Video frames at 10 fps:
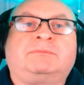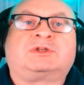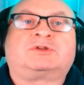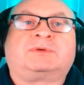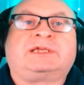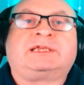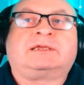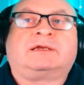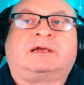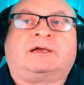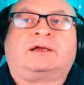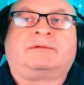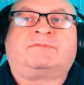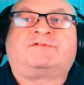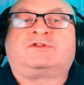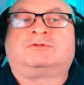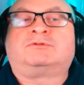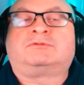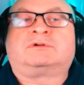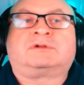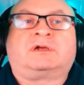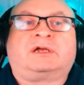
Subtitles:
in between fuel